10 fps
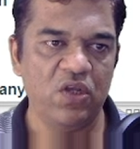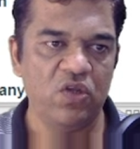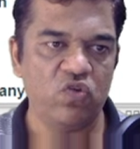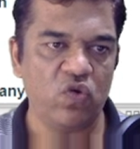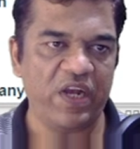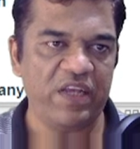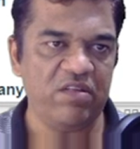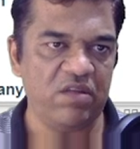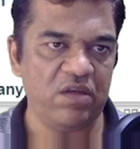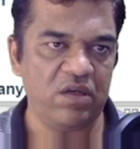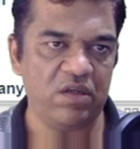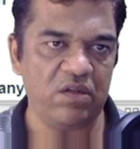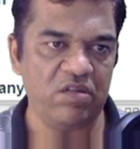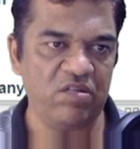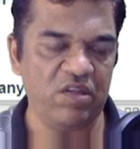So guys,
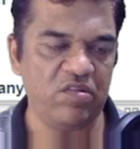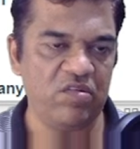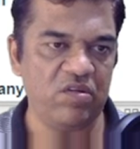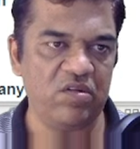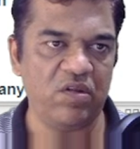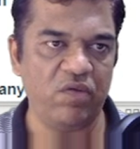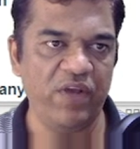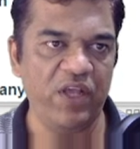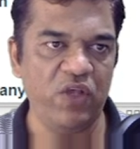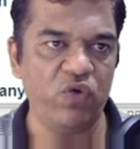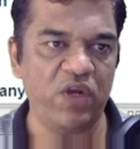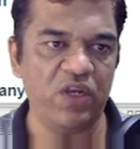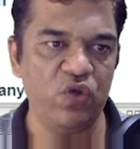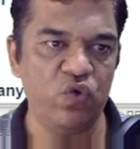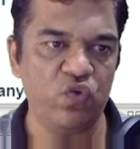this is the way you can
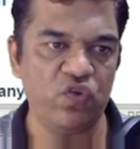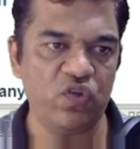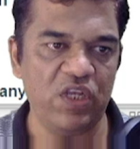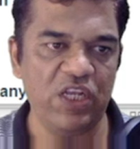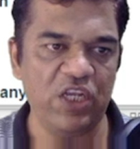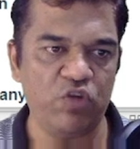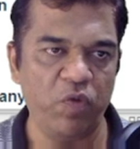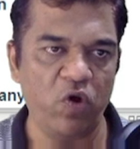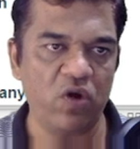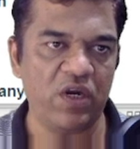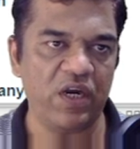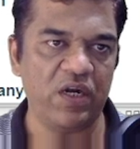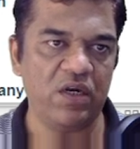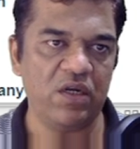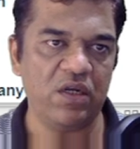use each block,
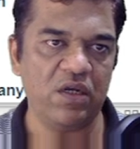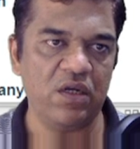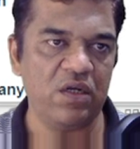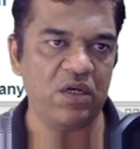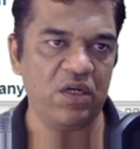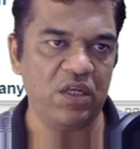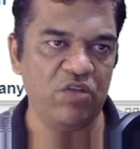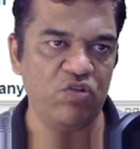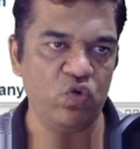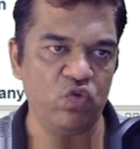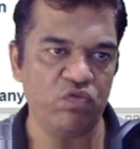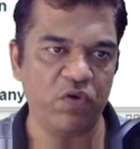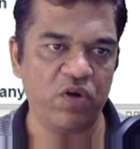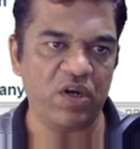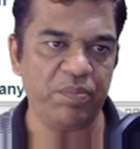and it is used
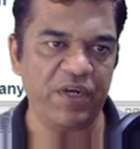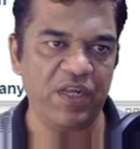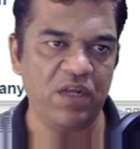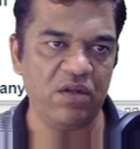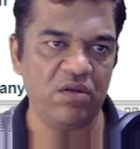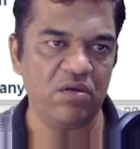for repeating